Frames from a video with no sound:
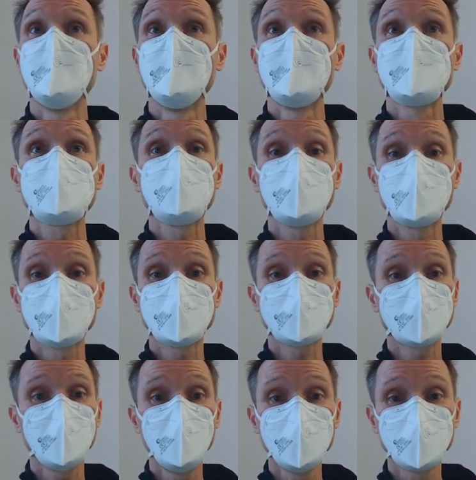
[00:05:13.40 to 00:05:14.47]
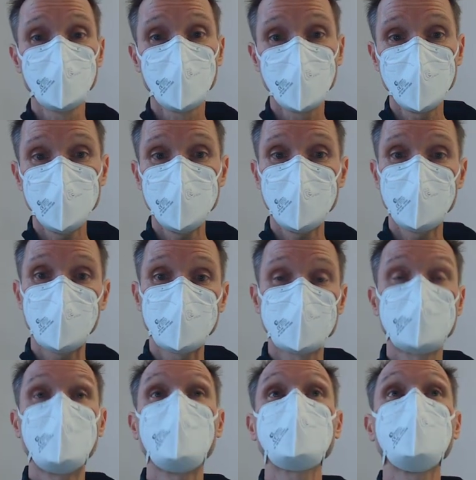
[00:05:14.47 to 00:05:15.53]
So don't worry about
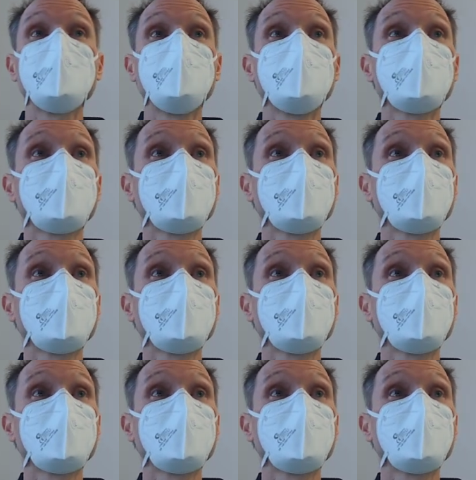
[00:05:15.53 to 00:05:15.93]
routing here.